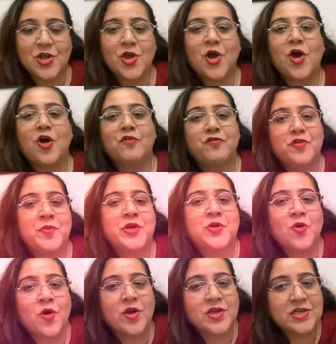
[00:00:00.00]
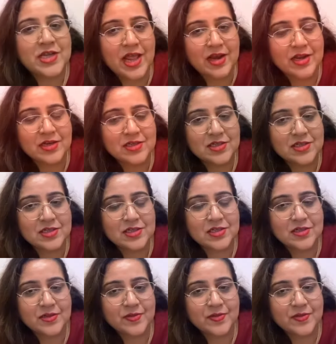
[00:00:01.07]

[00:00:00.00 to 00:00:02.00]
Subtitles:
of Women Got Talent.